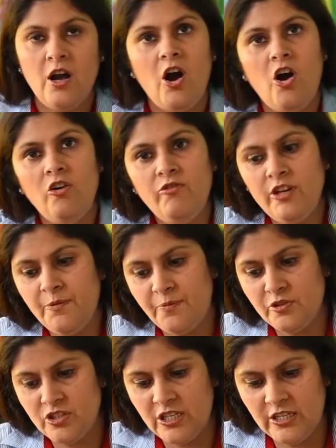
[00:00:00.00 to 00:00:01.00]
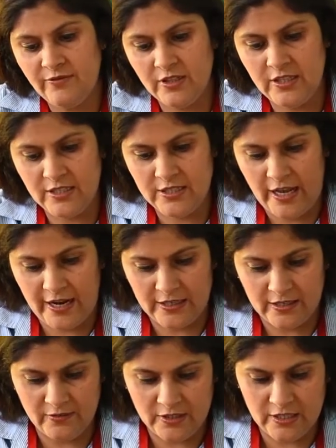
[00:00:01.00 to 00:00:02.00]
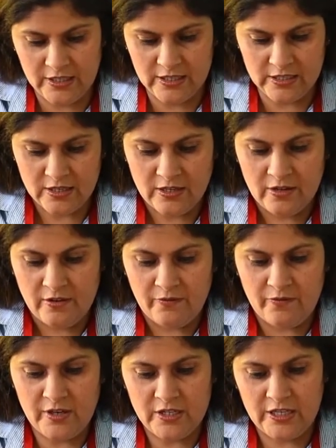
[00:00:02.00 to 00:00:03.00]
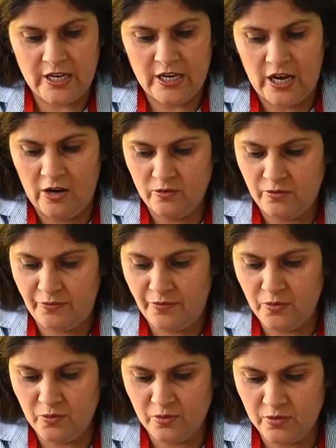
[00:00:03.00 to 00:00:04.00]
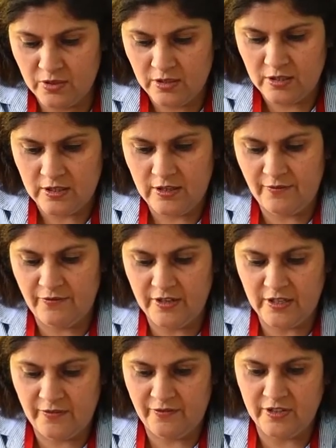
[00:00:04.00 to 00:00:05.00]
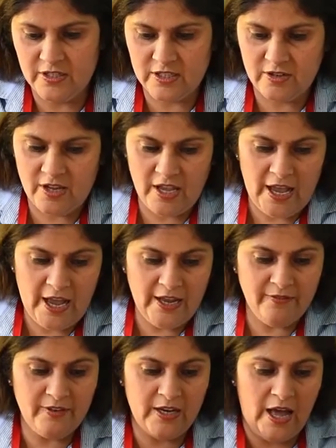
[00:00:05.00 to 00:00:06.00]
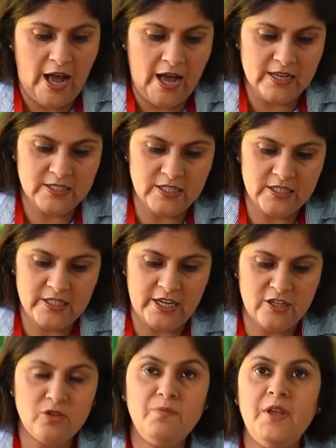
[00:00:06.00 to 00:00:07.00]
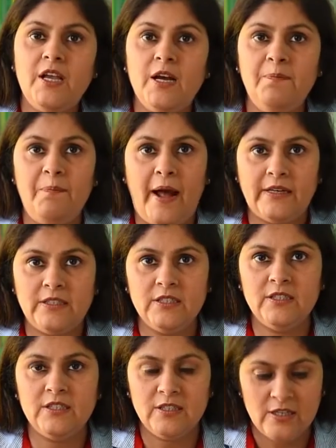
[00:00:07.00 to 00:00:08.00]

How we'll proceed with this activity is, we'll take out few different strings and we'll ask the child to make a pattern.